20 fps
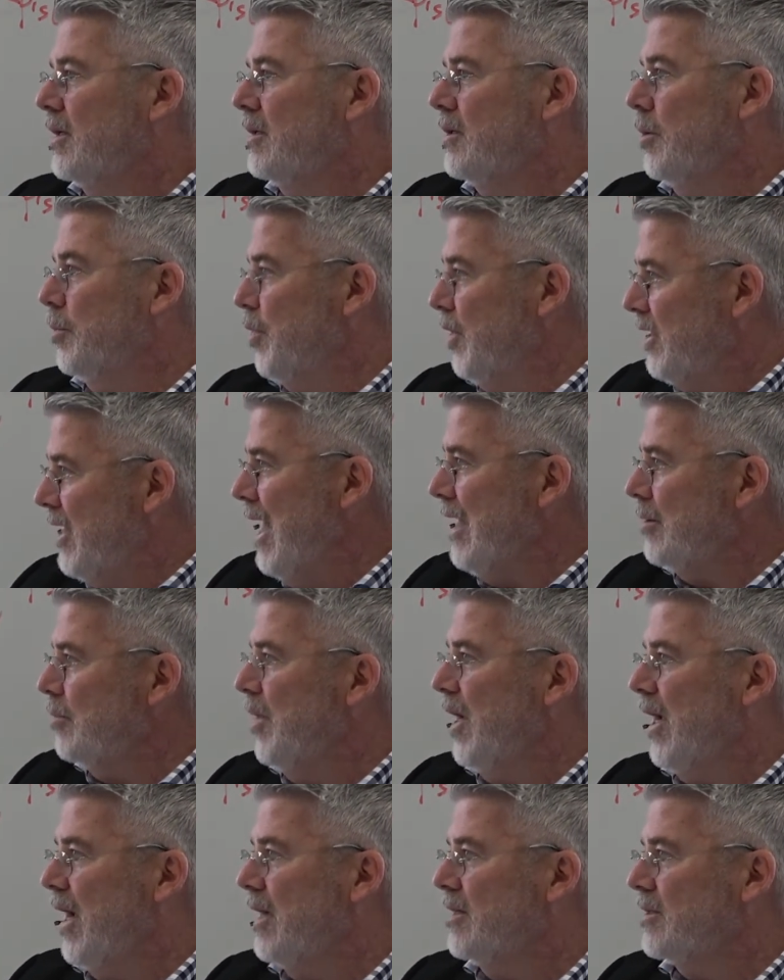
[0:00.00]
to protect
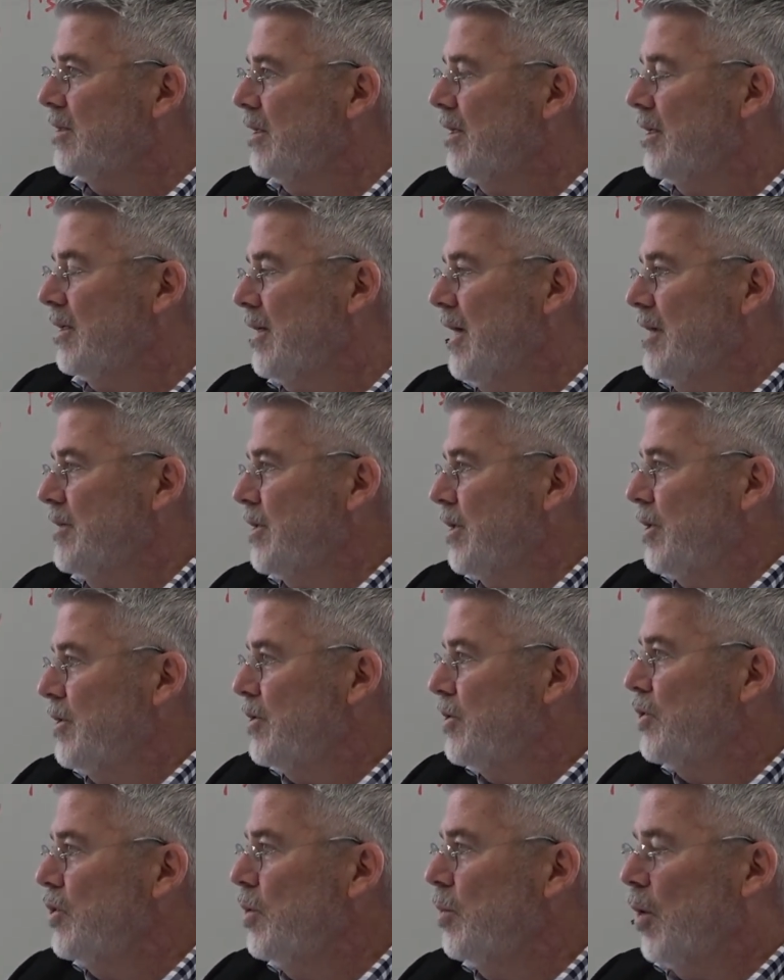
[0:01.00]
me as a
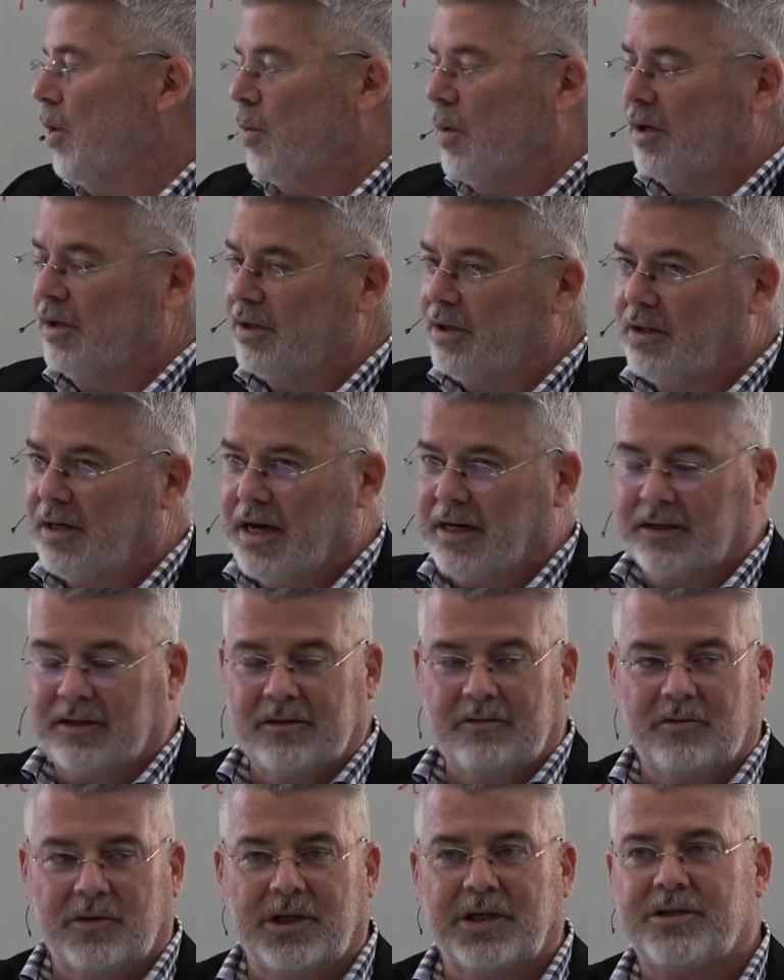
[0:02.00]
consumer. Well, you're not
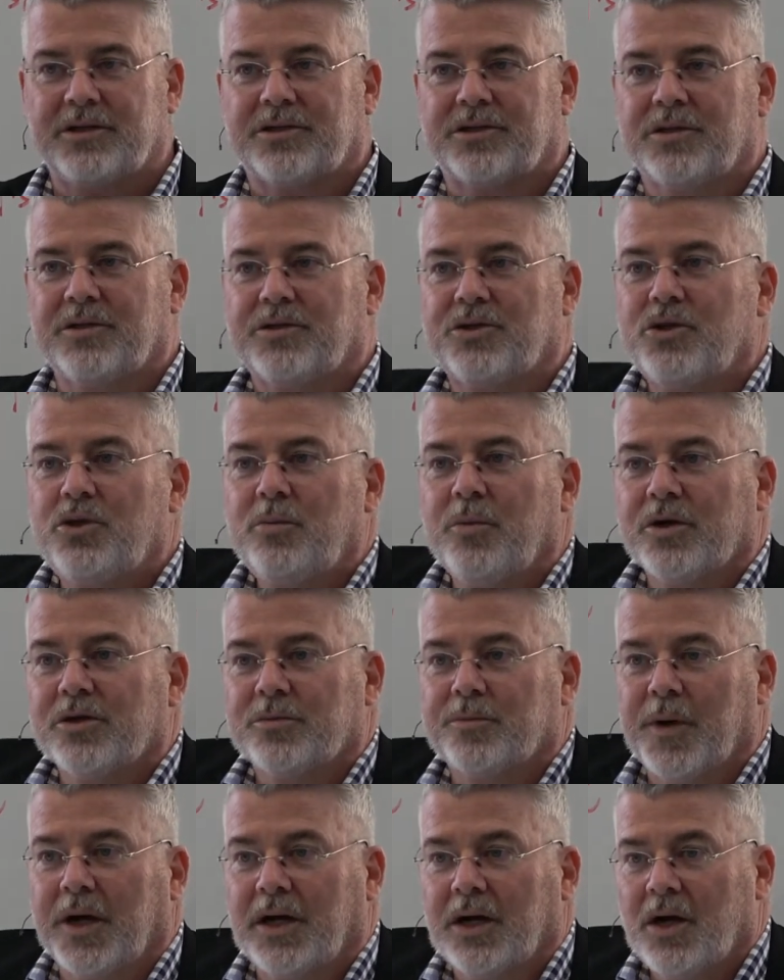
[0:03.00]
religious
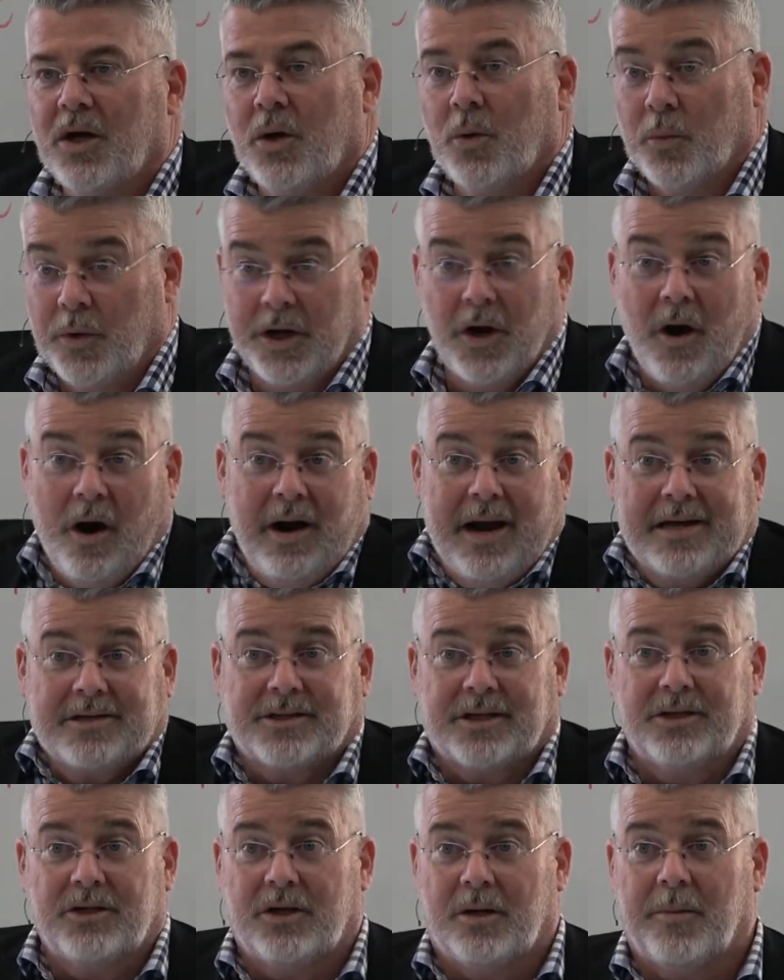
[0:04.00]
consumers, but we are
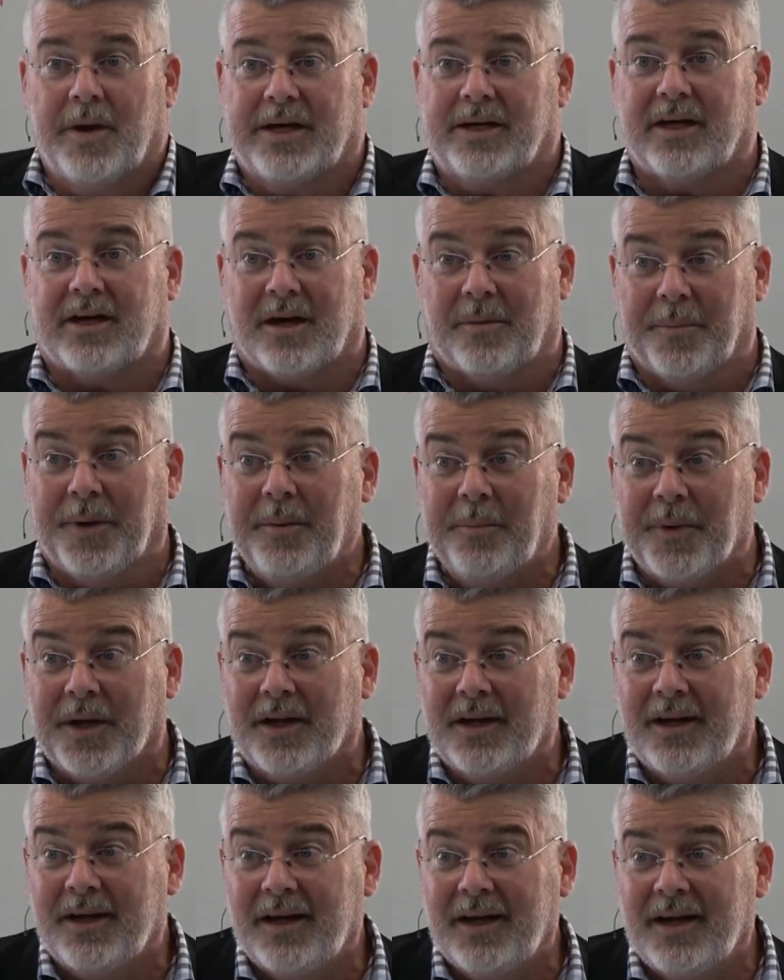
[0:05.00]
asking you to make a
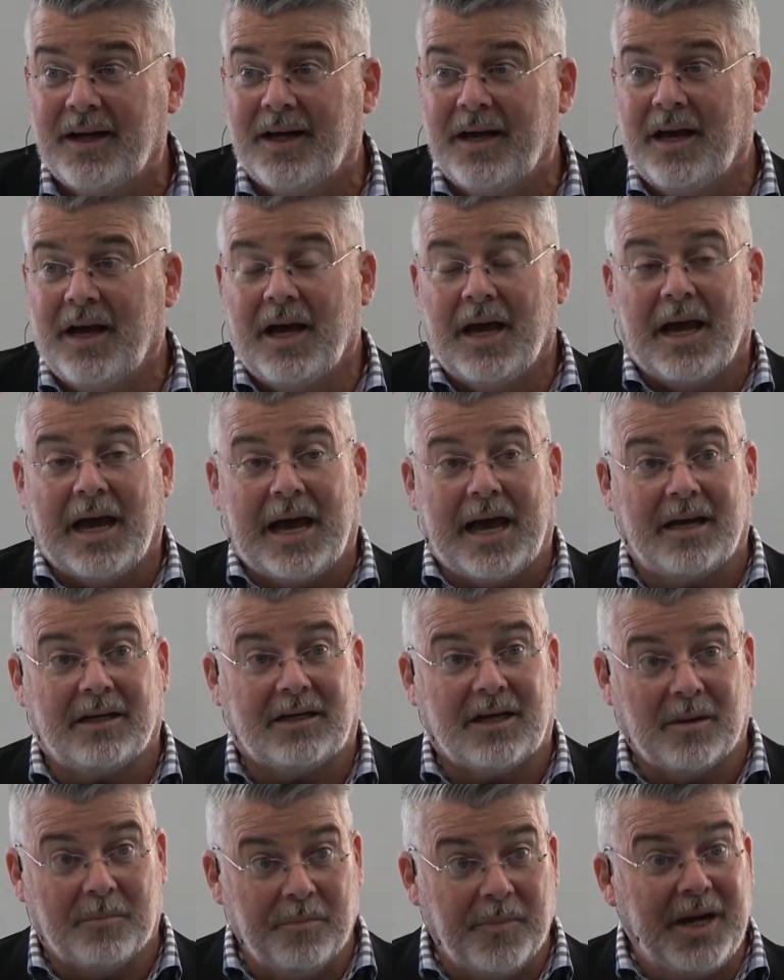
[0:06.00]
commitment.
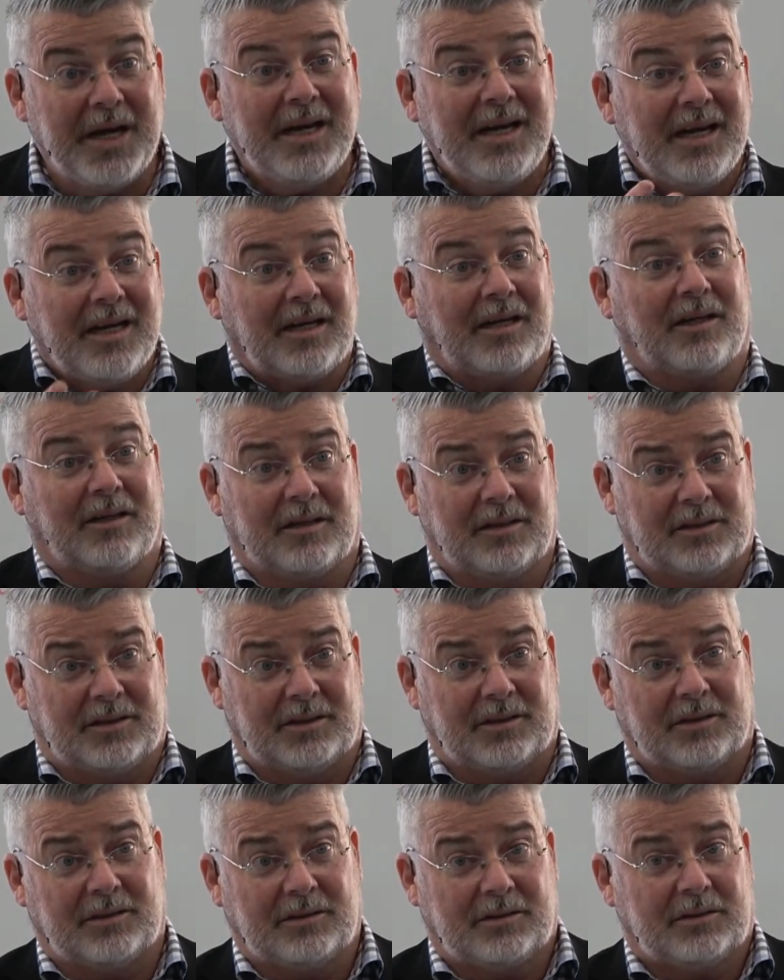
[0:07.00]
And committing
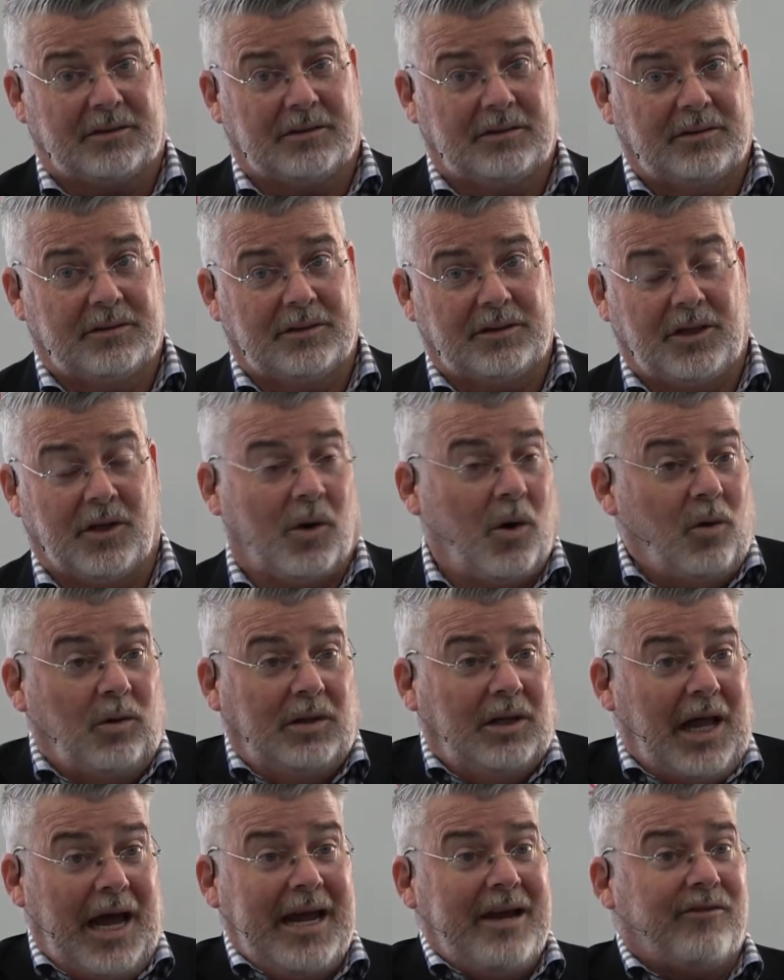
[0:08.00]
your
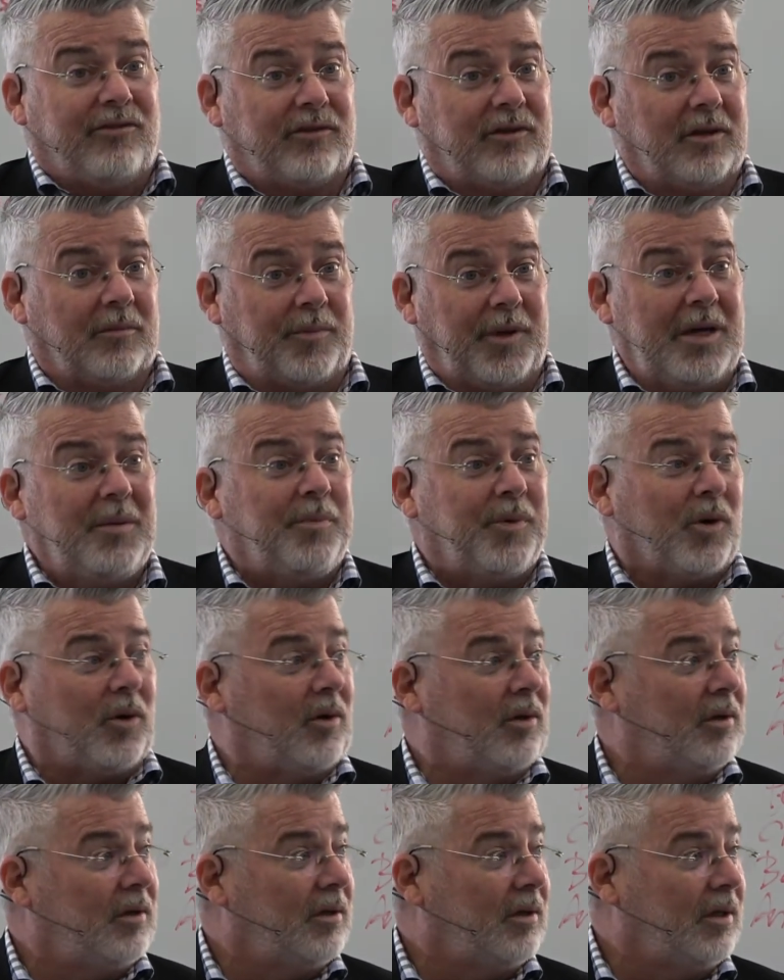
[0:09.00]
whole life to
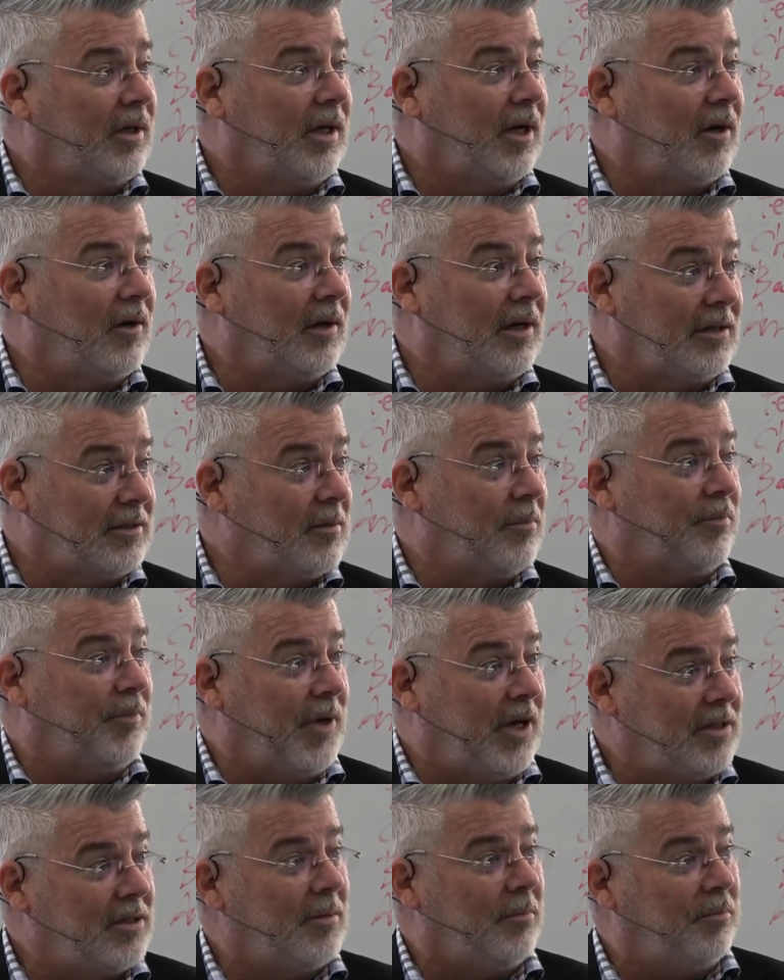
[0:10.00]
people, you know,
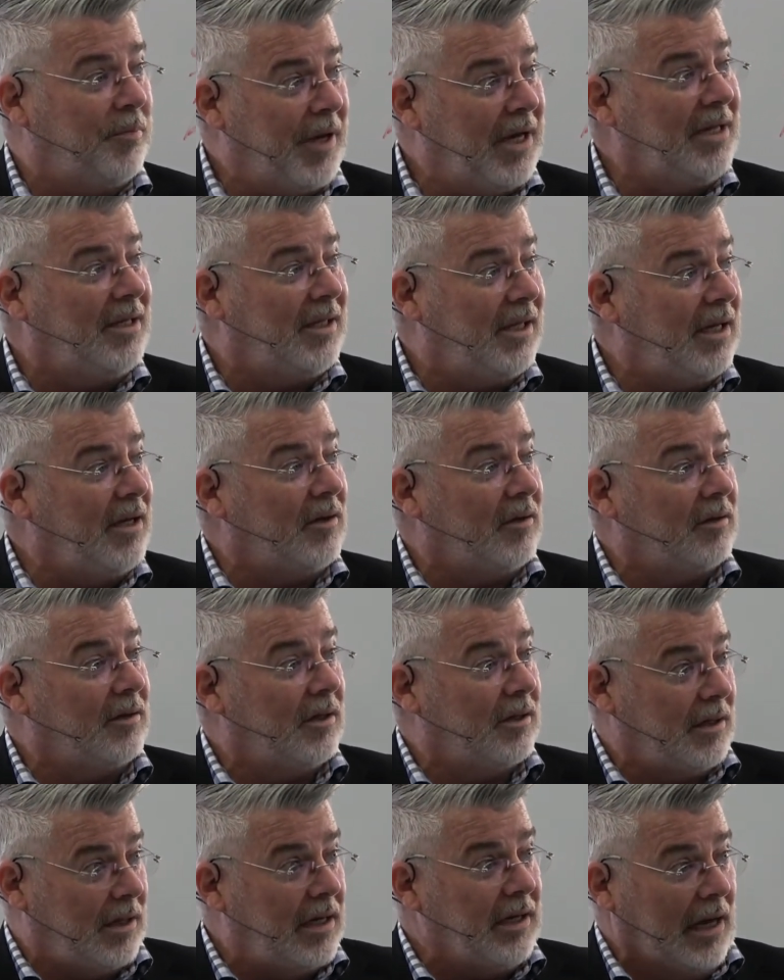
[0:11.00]
is a big
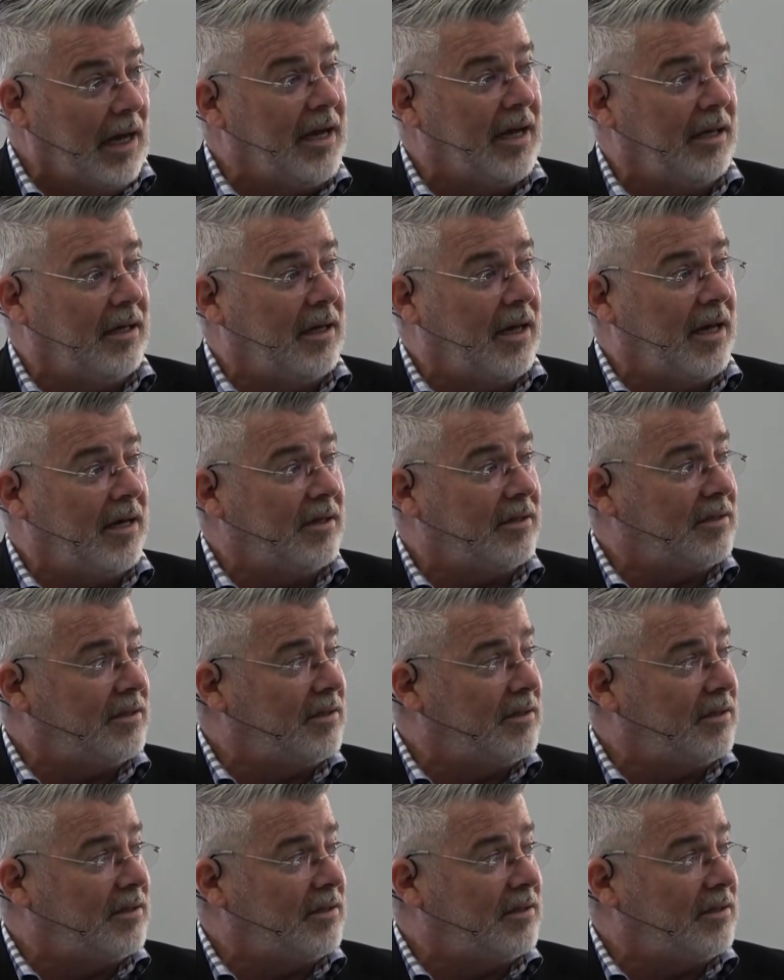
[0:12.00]
deal in a